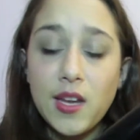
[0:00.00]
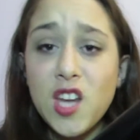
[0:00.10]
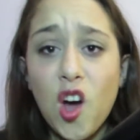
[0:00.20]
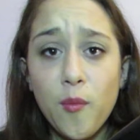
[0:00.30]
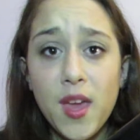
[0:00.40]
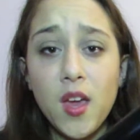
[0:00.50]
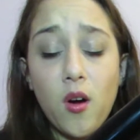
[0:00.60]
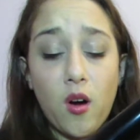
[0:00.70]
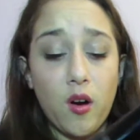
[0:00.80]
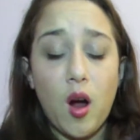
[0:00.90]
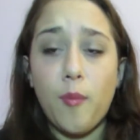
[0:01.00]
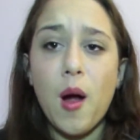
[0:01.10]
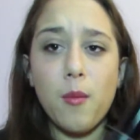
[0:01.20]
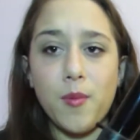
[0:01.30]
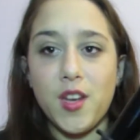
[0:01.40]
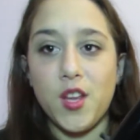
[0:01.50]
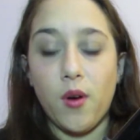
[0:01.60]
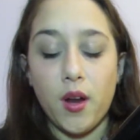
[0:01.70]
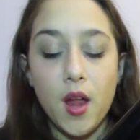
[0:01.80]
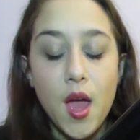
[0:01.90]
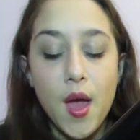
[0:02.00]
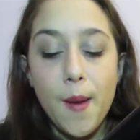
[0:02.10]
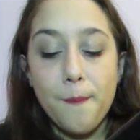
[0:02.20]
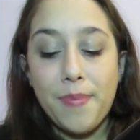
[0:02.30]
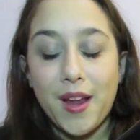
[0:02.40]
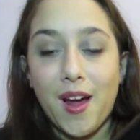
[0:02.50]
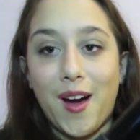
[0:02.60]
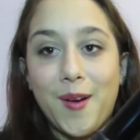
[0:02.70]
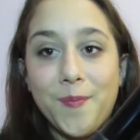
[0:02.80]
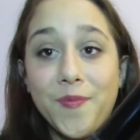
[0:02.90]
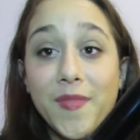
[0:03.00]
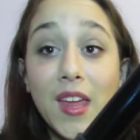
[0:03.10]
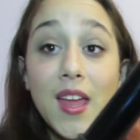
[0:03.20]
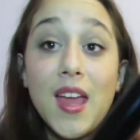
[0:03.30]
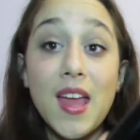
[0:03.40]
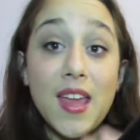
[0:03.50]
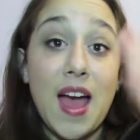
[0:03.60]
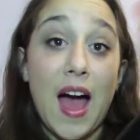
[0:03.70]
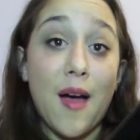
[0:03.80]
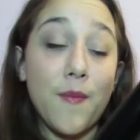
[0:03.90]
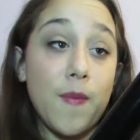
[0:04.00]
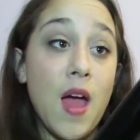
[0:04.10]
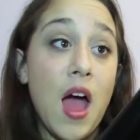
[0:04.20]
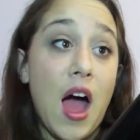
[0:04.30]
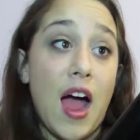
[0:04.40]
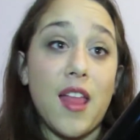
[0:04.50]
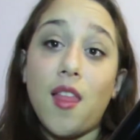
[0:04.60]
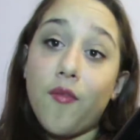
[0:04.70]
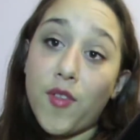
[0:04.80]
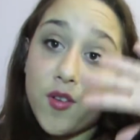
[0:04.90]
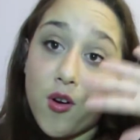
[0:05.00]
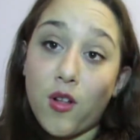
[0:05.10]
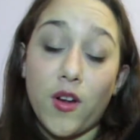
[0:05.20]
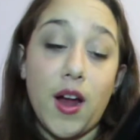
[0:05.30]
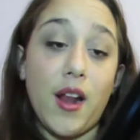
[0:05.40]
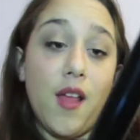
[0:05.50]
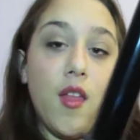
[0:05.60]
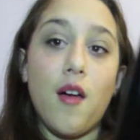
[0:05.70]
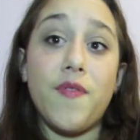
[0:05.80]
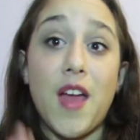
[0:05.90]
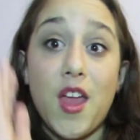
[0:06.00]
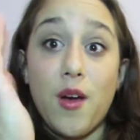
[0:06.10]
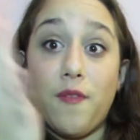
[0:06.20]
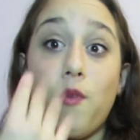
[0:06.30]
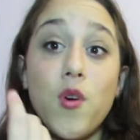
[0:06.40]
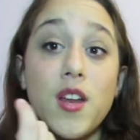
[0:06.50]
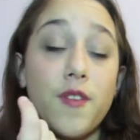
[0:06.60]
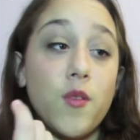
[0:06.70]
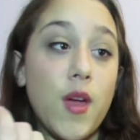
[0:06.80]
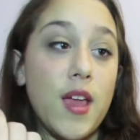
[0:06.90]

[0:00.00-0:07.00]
Tell me, or I'll probably do one. But yeah, I love this curler, and I love that you have 4 different